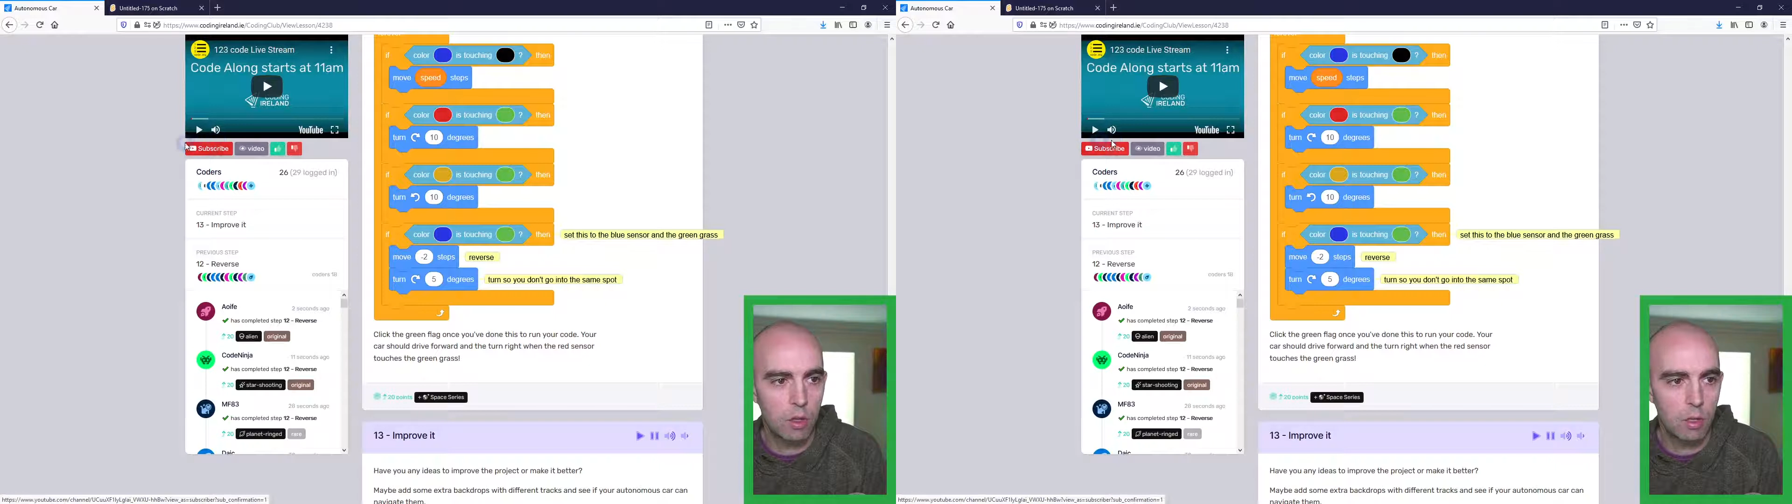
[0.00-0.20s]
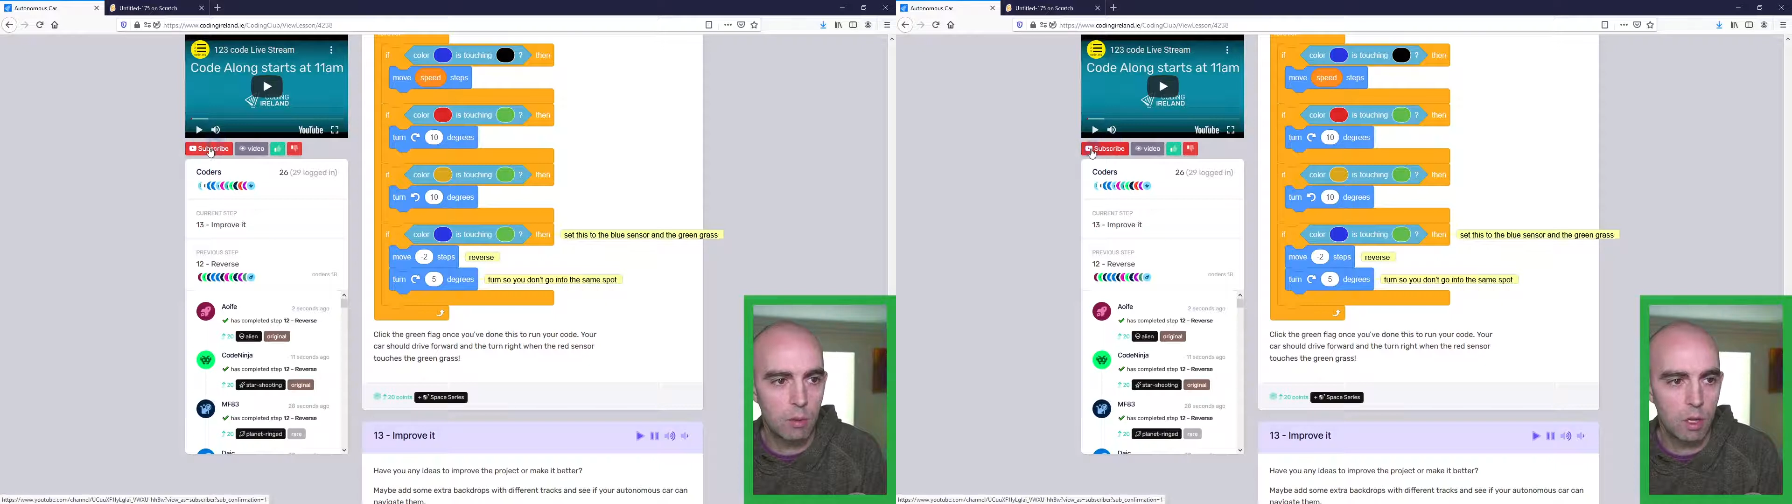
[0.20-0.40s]

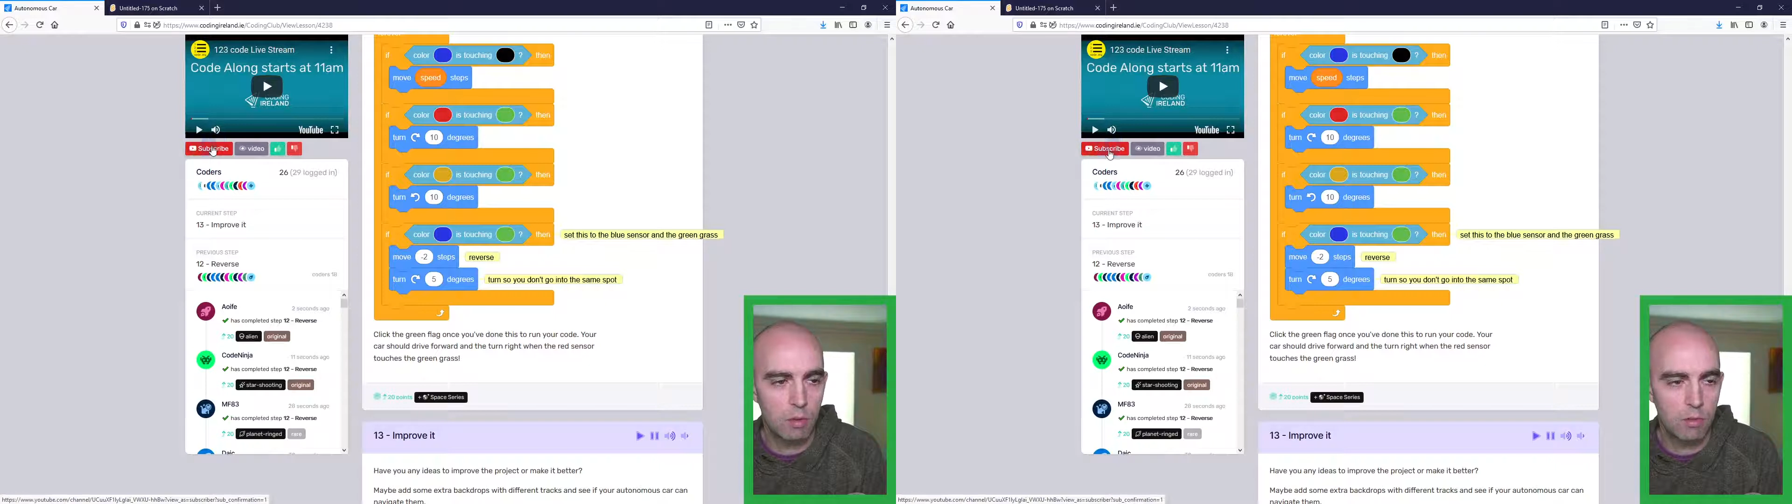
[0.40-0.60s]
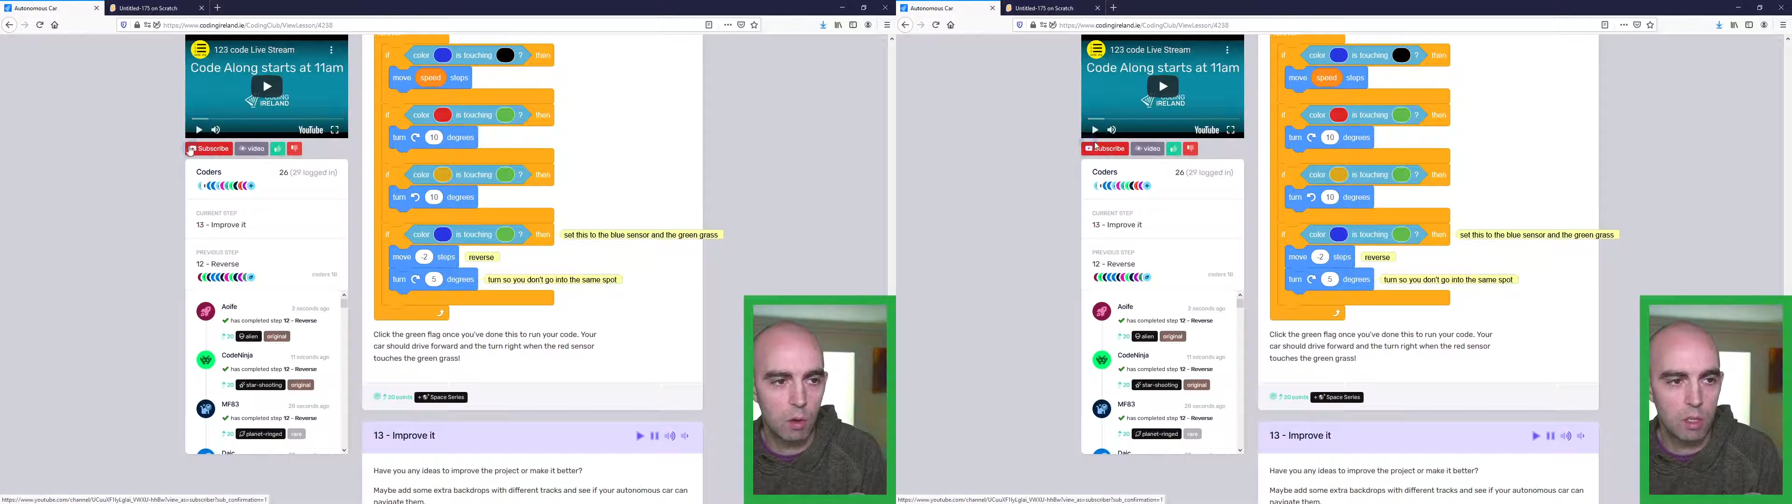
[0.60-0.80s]
You might have
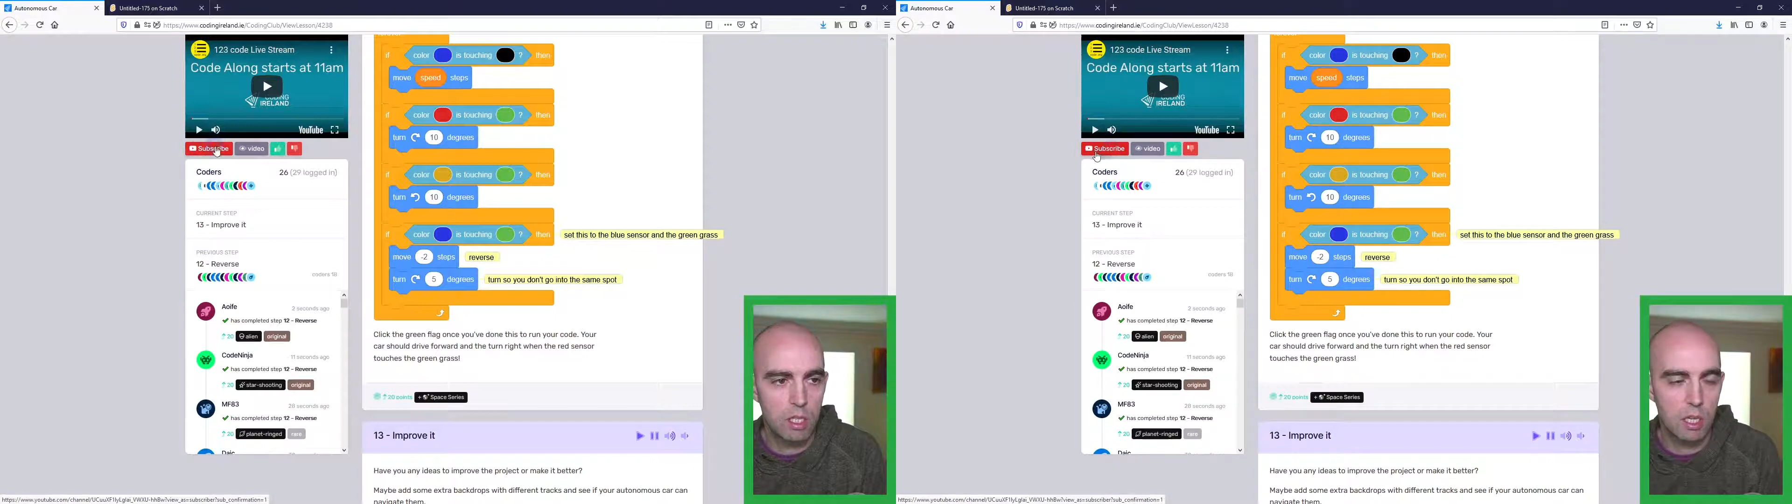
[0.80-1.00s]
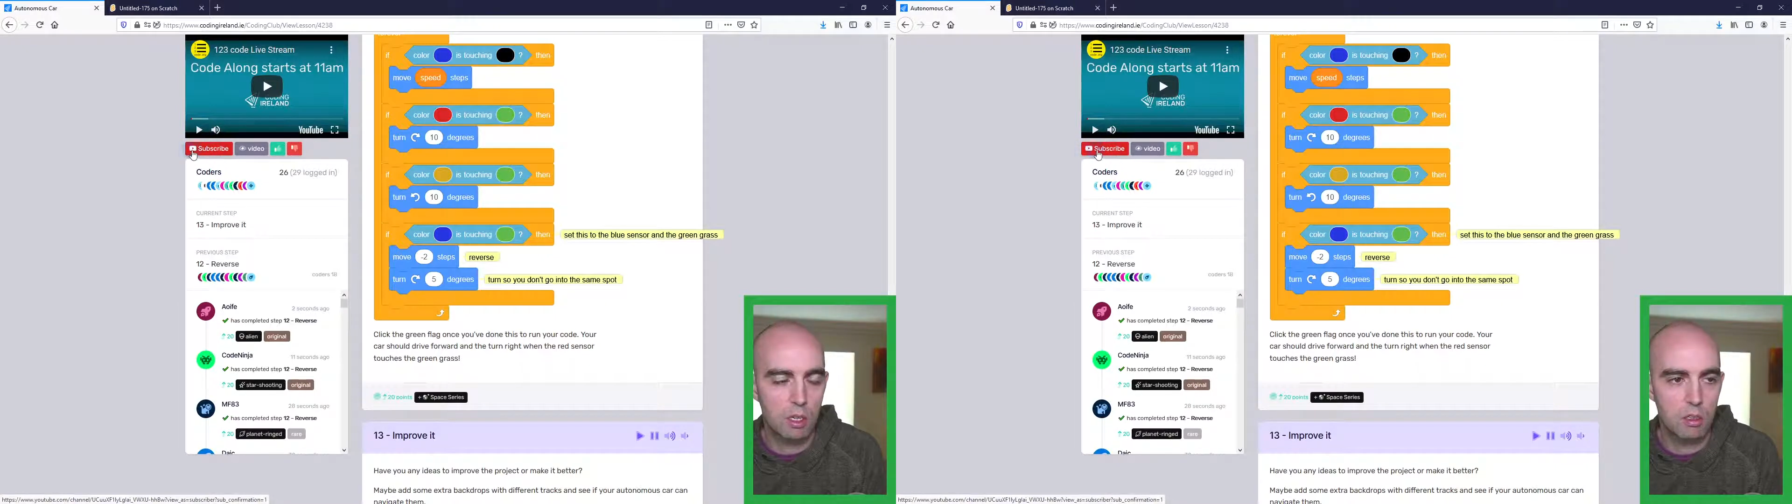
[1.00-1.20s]
noticed here a